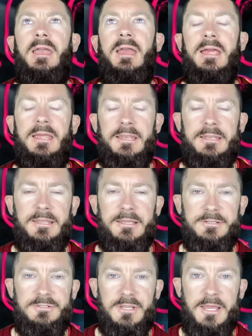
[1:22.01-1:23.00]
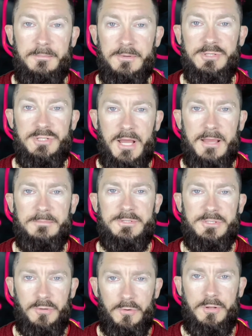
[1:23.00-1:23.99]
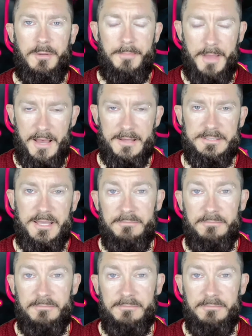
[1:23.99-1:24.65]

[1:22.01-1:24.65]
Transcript: And Kevin and James talk about